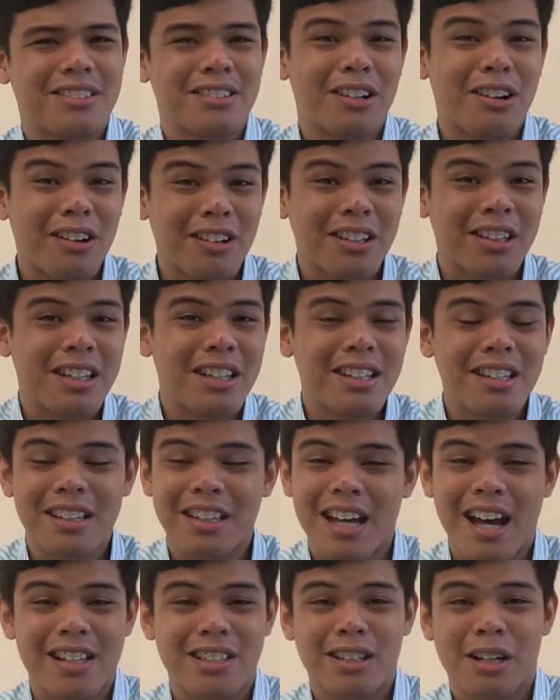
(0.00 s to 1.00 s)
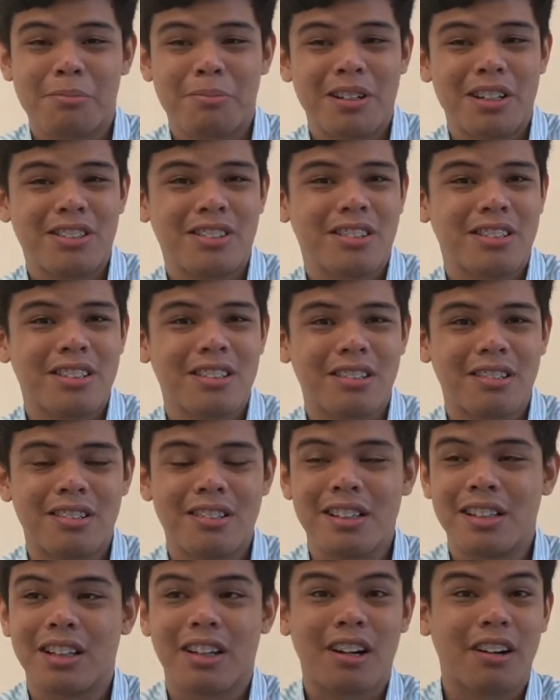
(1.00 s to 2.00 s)
talking, catching up with each
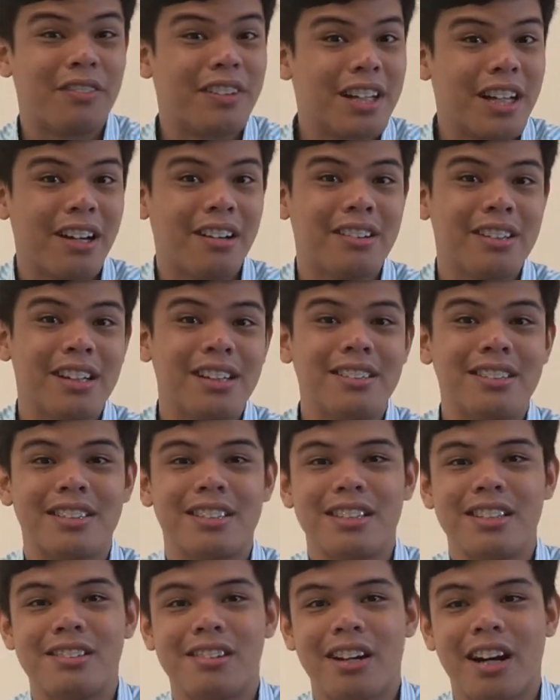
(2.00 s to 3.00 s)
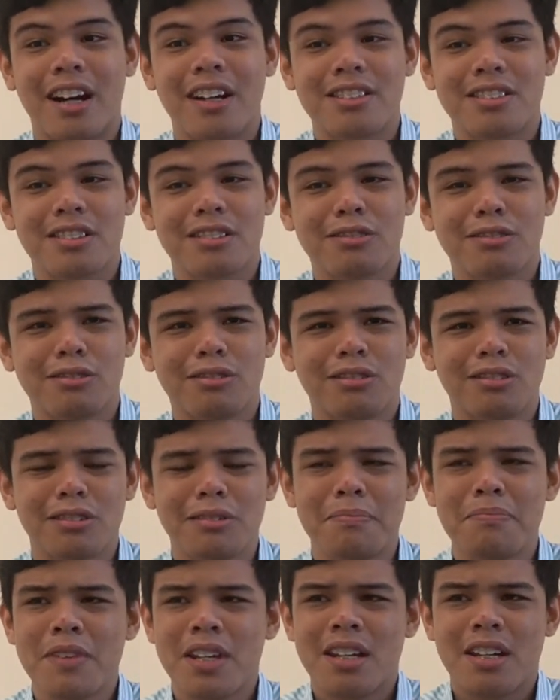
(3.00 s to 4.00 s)
other in the covered area in the senior high
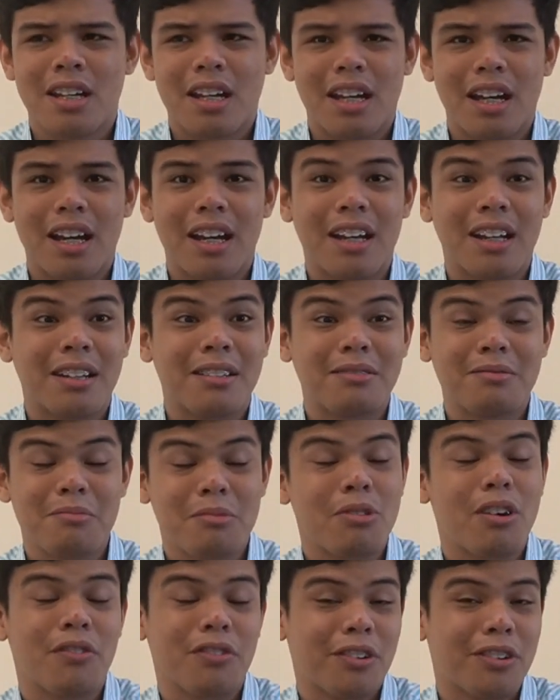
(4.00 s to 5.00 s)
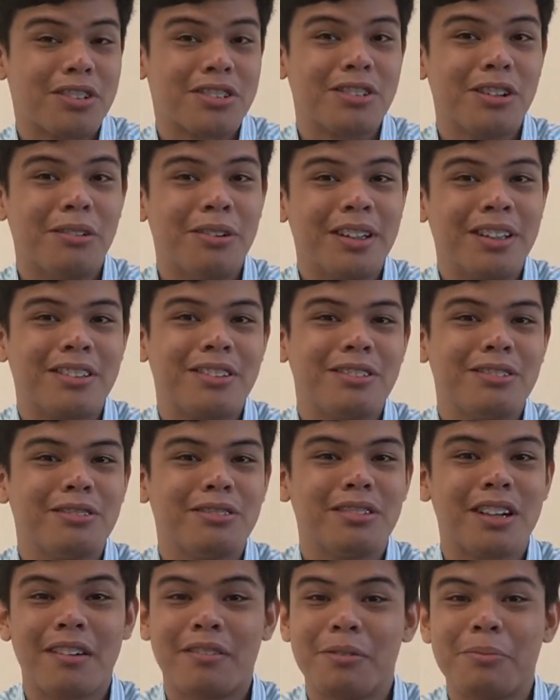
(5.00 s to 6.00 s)
school, and of course going
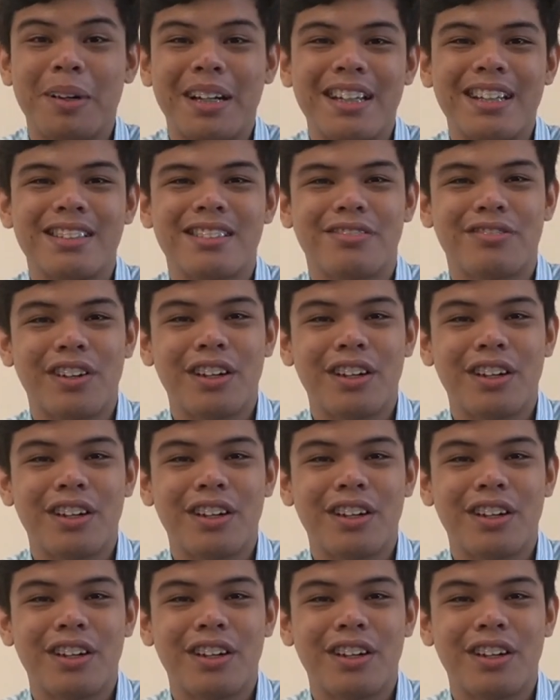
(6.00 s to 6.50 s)
to everybody's